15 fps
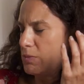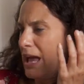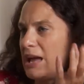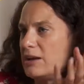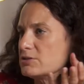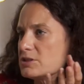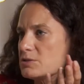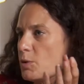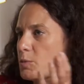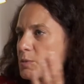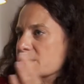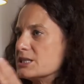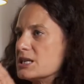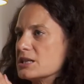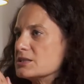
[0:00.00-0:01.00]
How does what we're
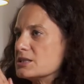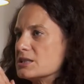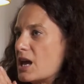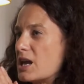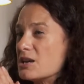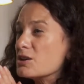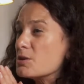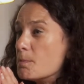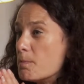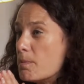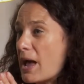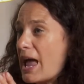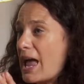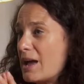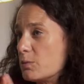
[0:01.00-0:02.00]
seeing today
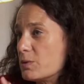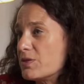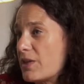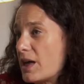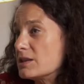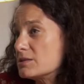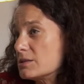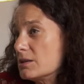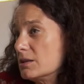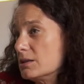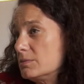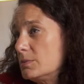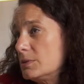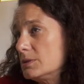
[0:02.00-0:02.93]
compare with that time?